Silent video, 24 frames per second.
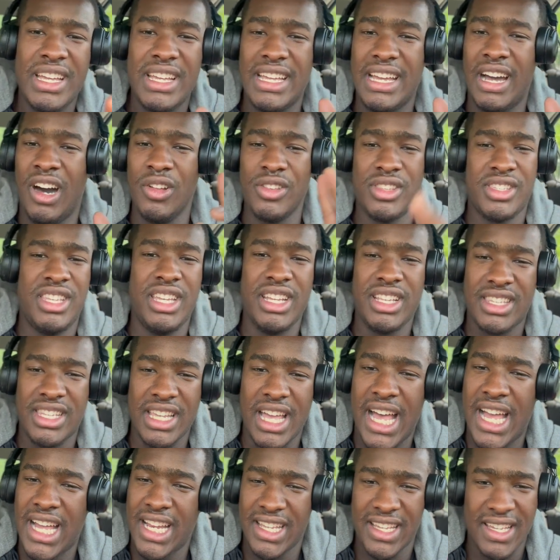On
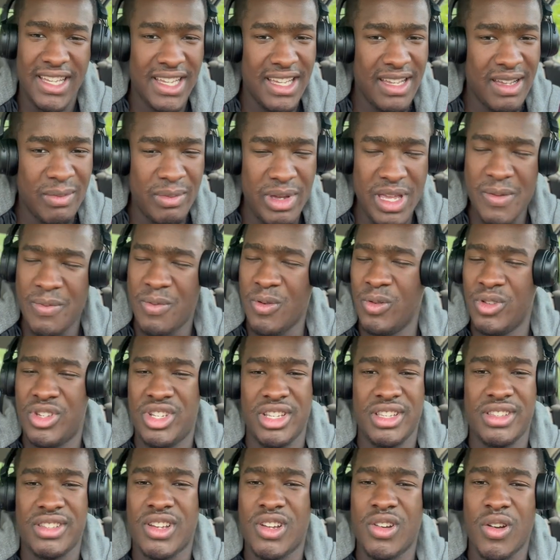TikTok, people
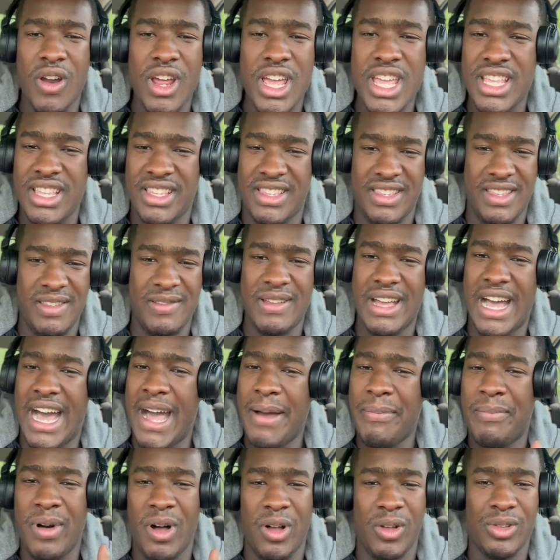just crazy. I
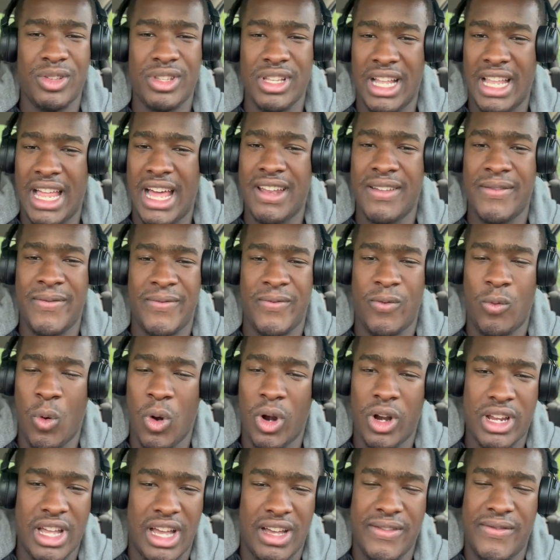post a lot of
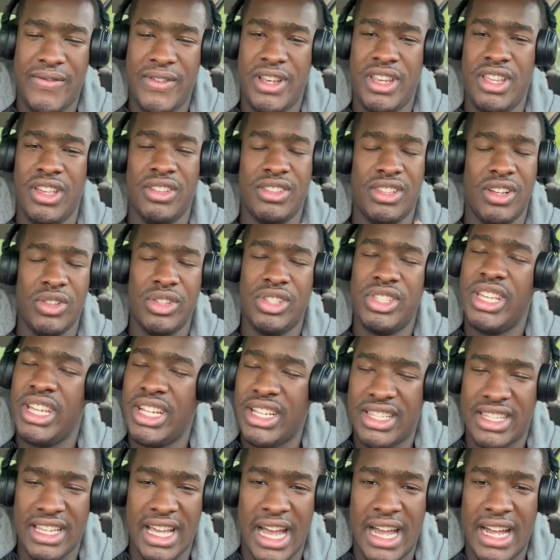workout videos on
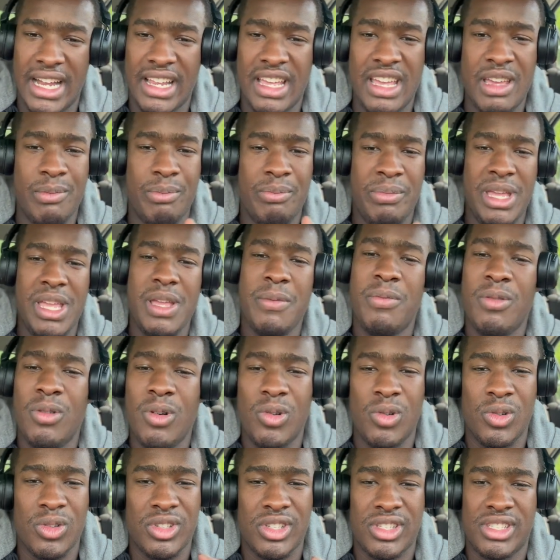TikTok, and people
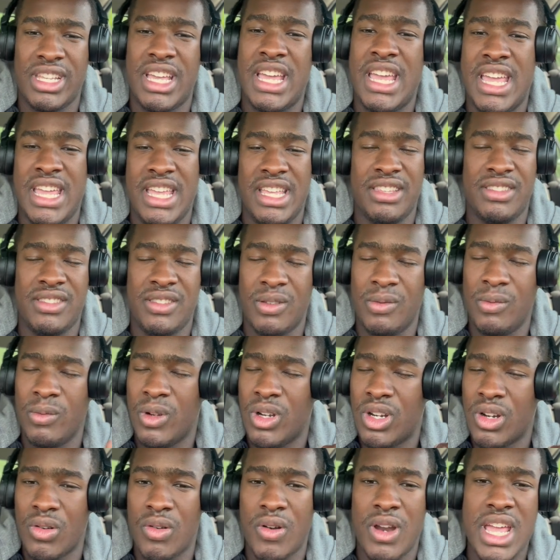will say some
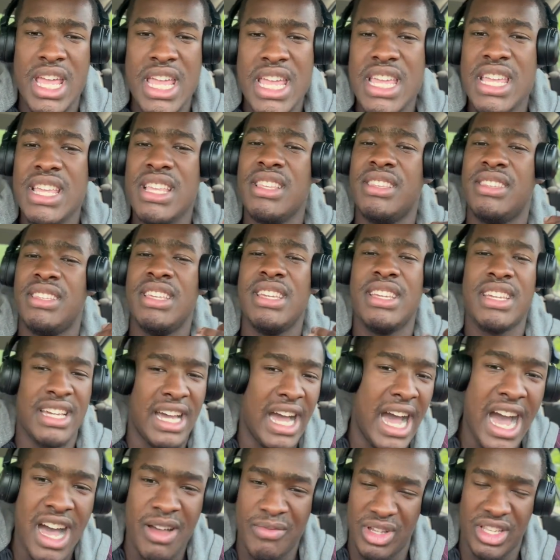crazy
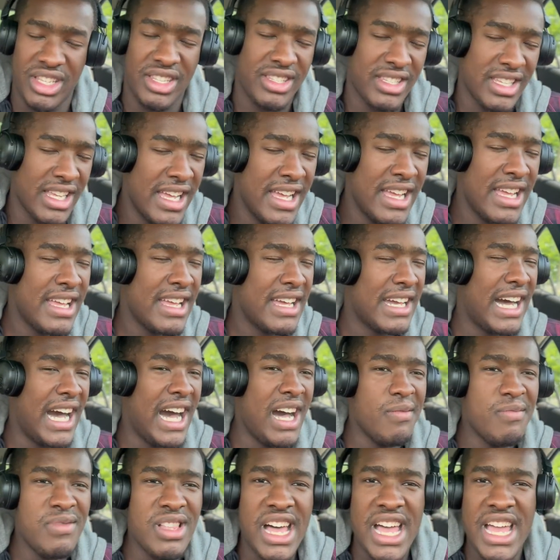comments.
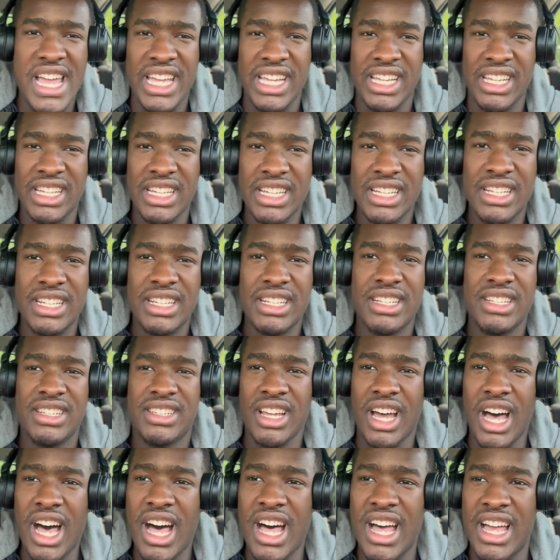I'm like,
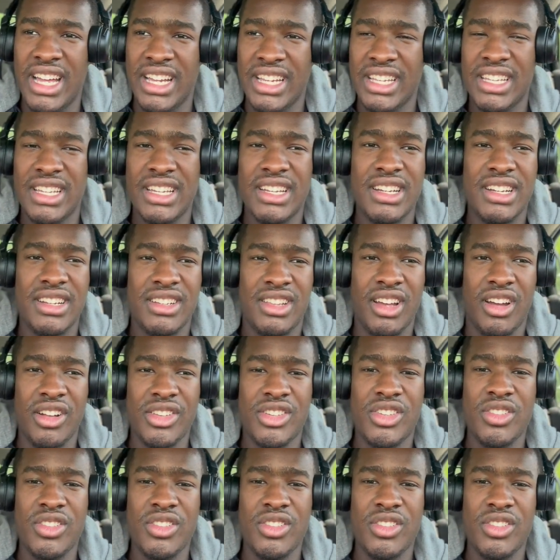dog, don't